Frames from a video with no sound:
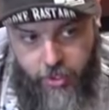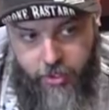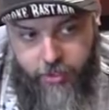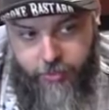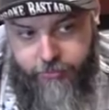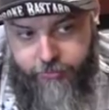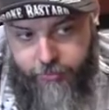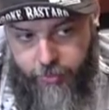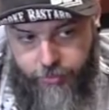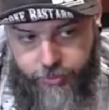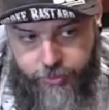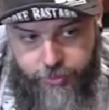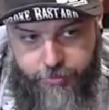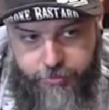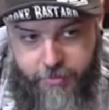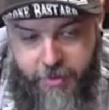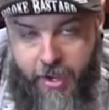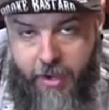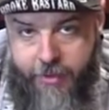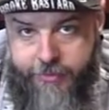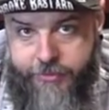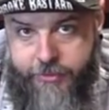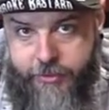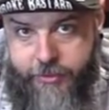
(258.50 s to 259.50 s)
throw some
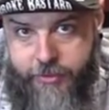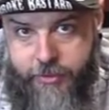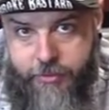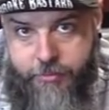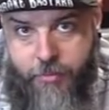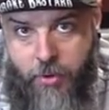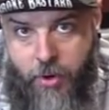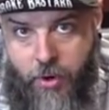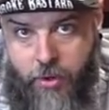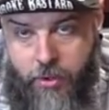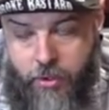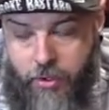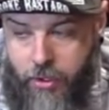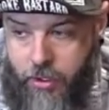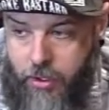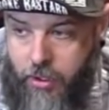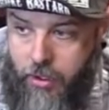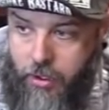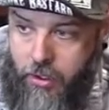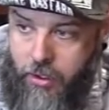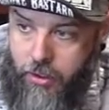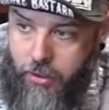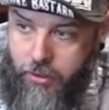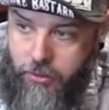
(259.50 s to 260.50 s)
mounts on the
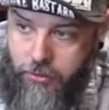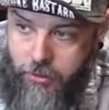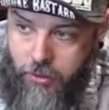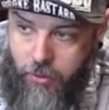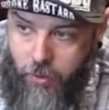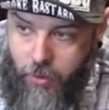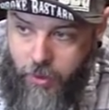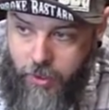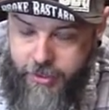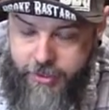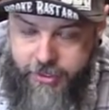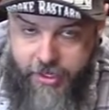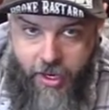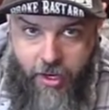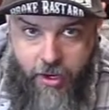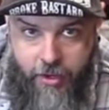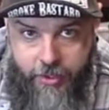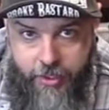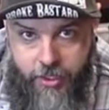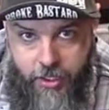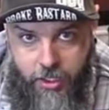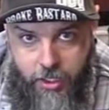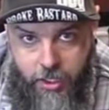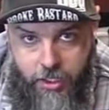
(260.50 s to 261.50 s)
motor, lower it
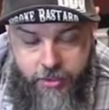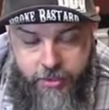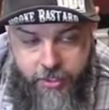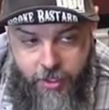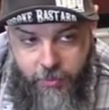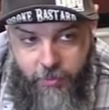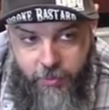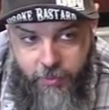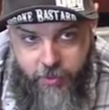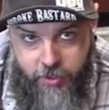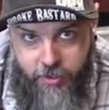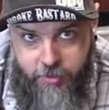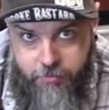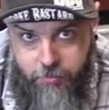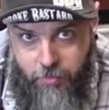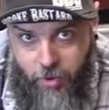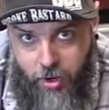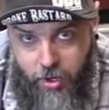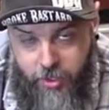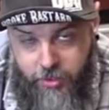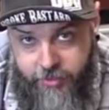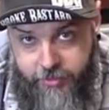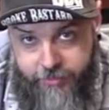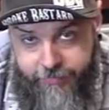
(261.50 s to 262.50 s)
down in, that way we can
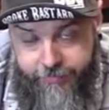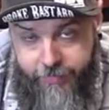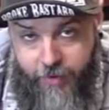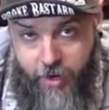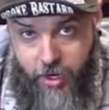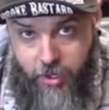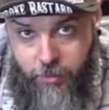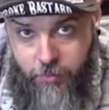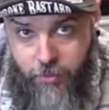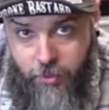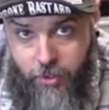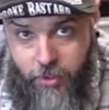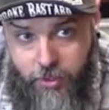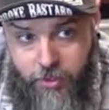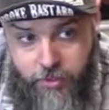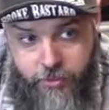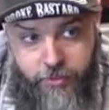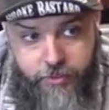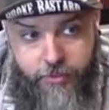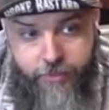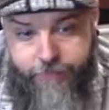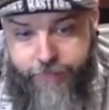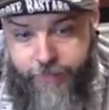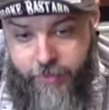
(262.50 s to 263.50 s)
mark the
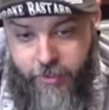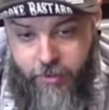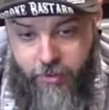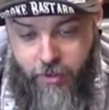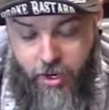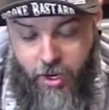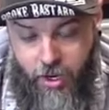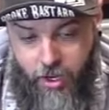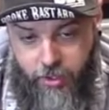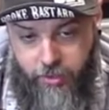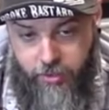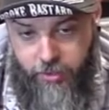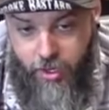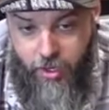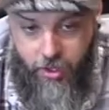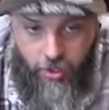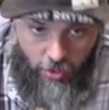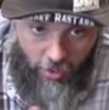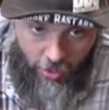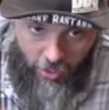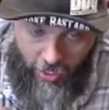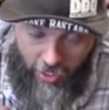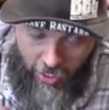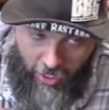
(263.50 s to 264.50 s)
firewall to figure out
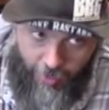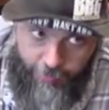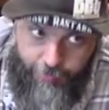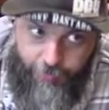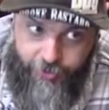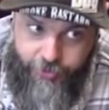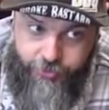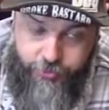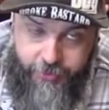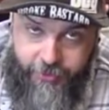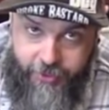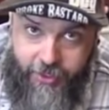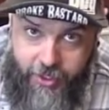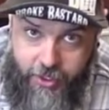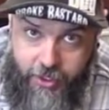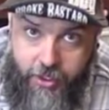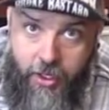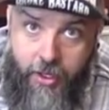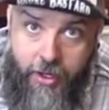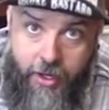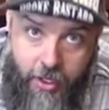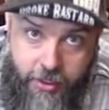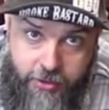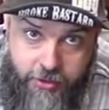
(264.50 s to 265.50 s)
how much we need to
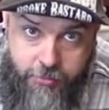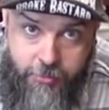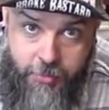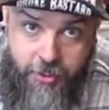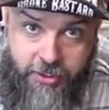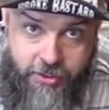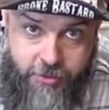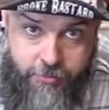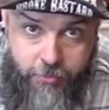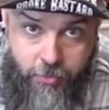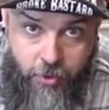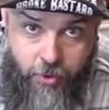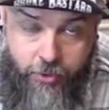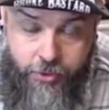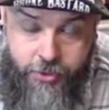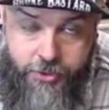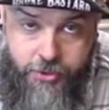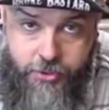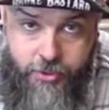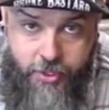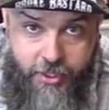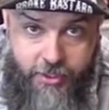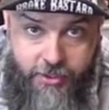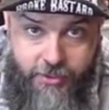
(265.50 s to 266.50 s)
cut out to make the motor and
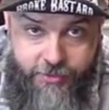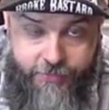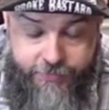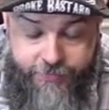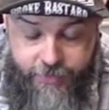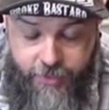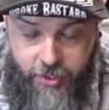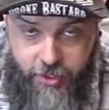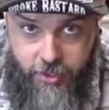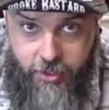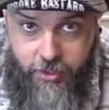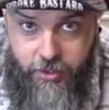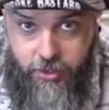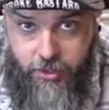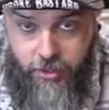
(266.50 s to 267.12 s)
trans fit.